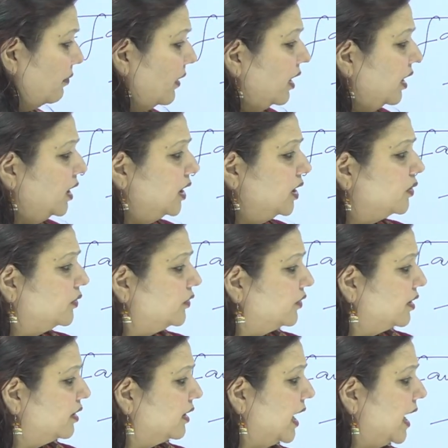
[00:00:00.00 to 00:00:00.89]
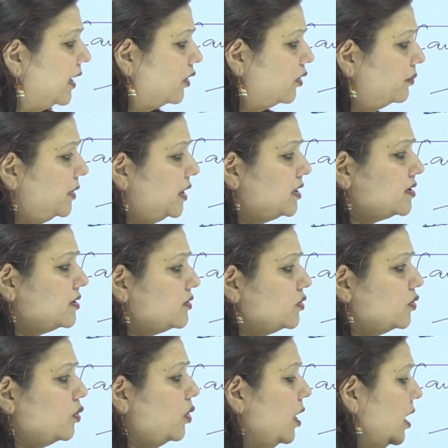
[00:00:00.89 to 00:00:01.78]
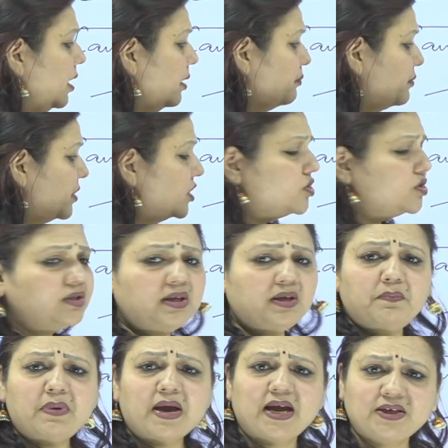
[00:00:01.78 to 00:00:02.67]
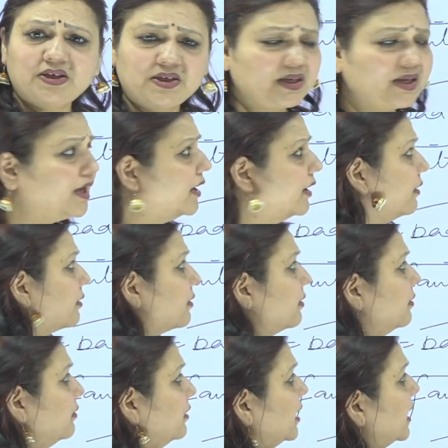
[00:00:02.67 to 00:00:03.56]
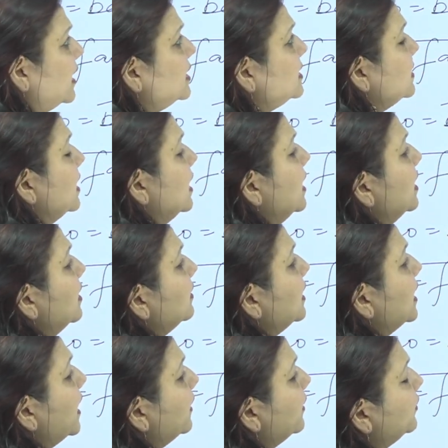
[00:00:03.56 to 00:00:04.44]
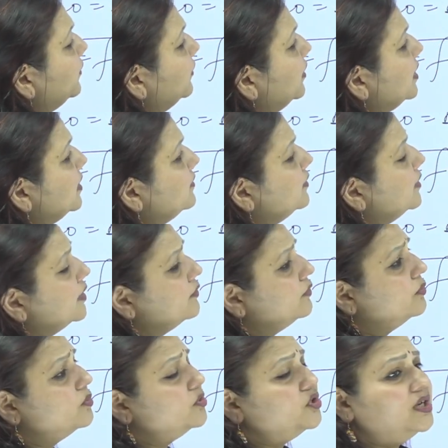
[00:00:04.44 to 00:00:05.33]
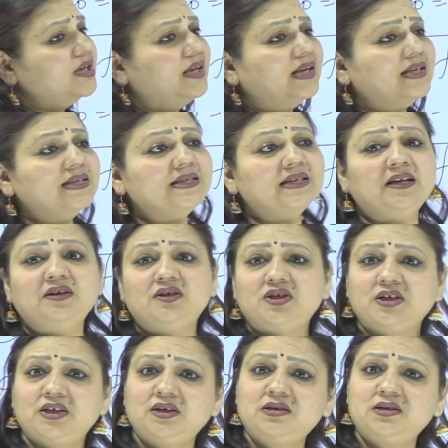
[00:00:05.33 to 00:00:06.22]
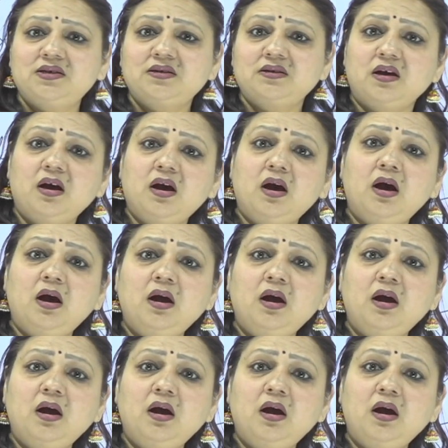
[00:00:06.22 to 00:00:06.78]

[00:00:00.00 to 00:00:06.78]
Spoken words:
He used the cacometer to measure the bad air. Yes. Cacesthesia, so she consulted a